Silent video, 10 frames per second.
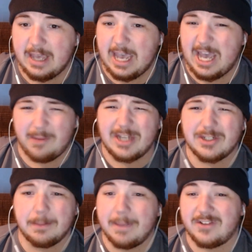
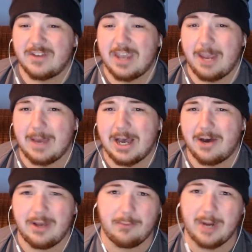animation bits came
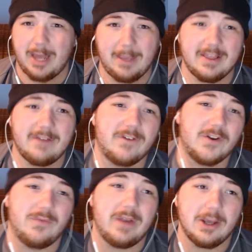out, and when I made that
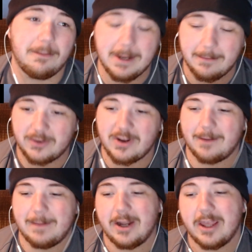first video, people were
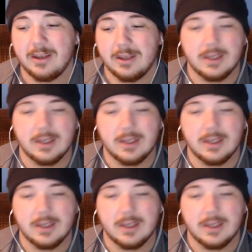talking about it.